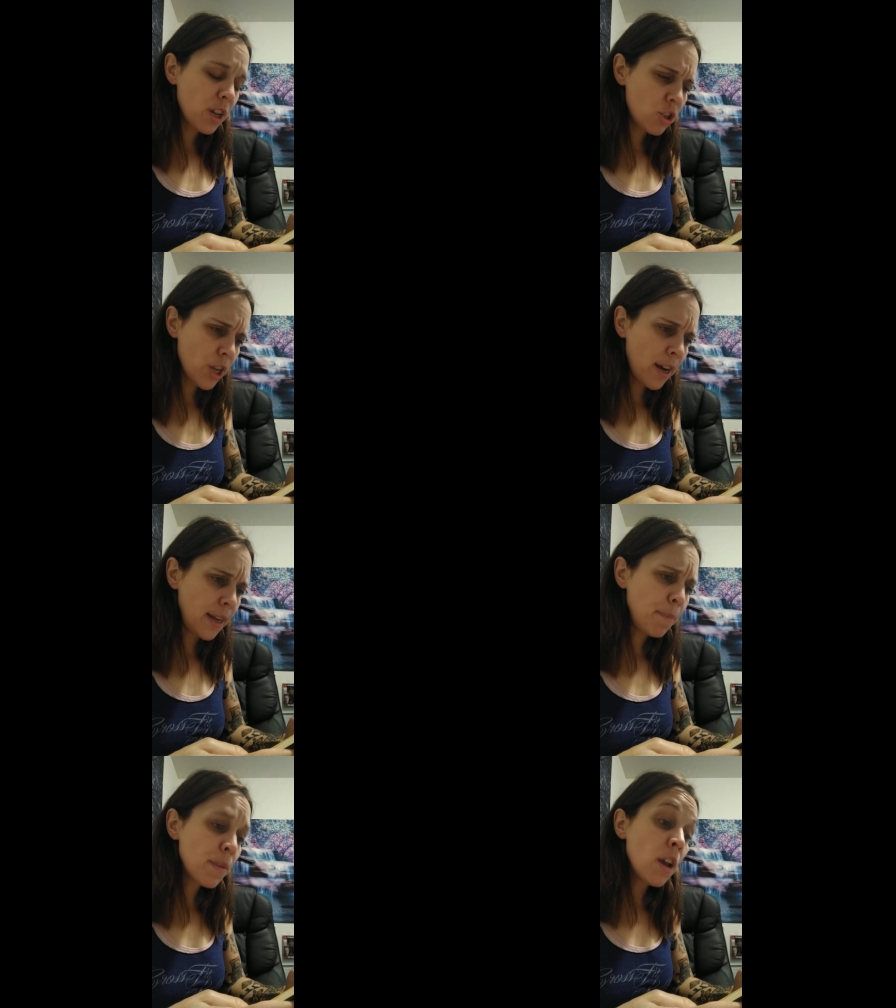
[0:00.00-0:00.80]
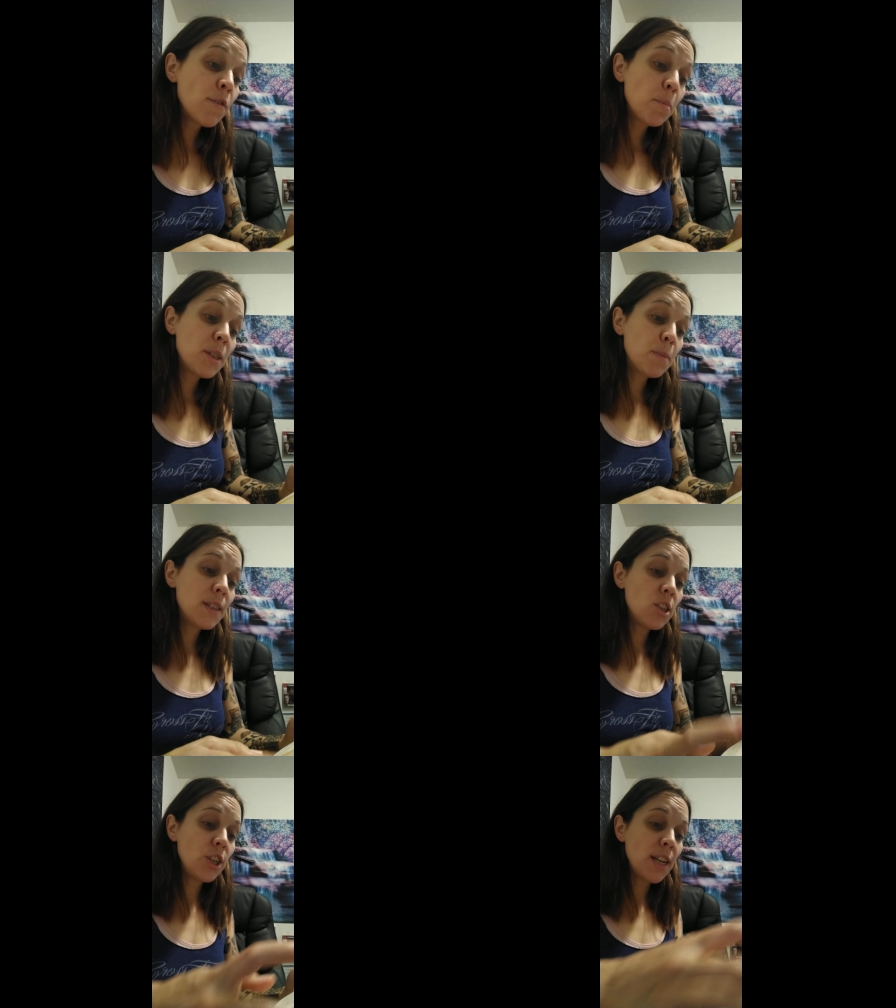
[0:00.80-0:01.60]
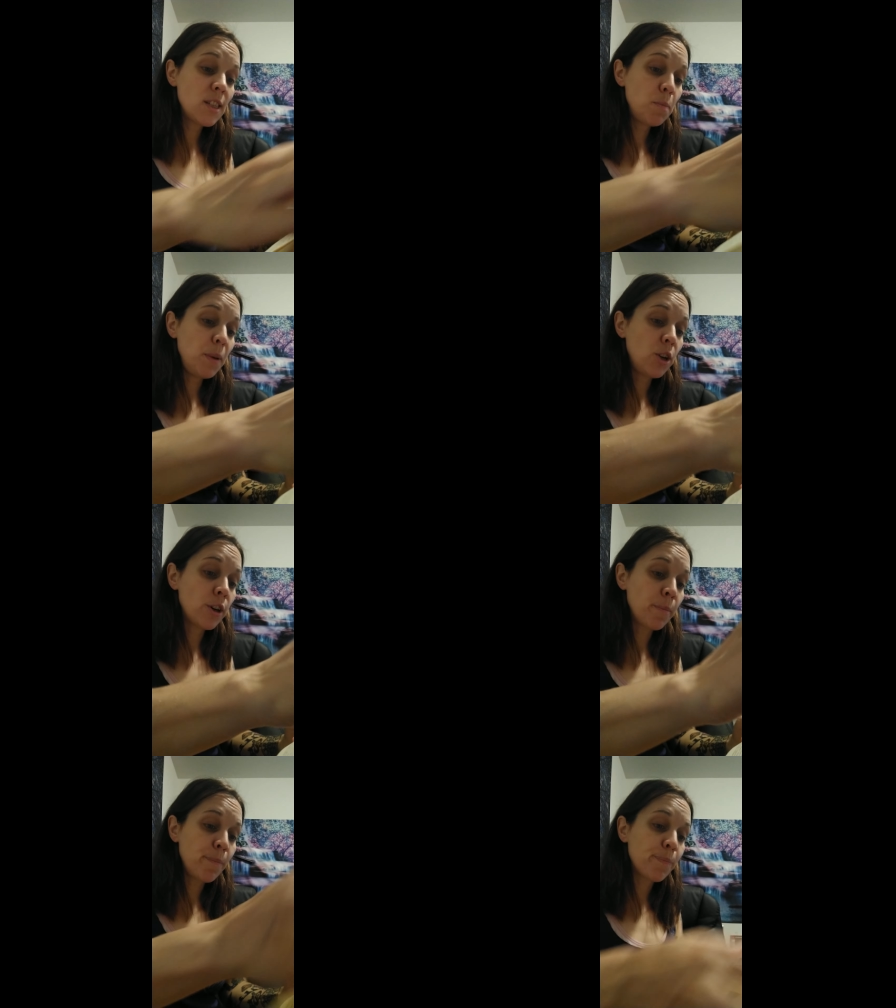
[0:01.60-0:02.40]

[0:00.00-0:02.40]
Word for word: Kashani from his position as Speaker,